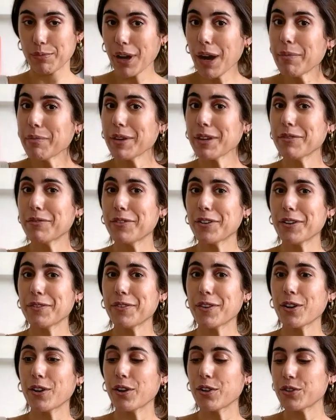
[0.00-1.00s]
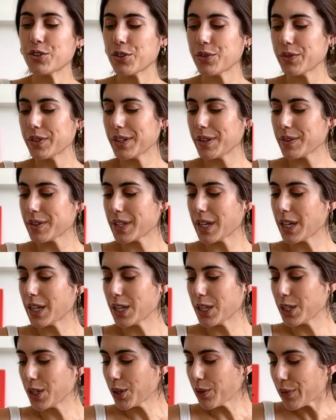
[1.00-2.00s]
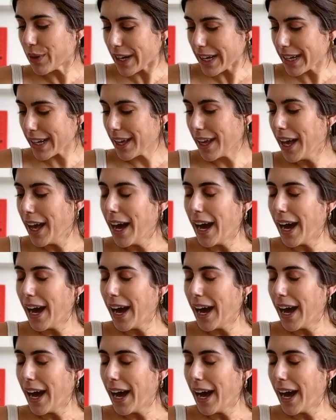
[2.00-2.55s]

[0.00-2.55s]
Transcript: prepping for a photo shoot and I was like, you know what?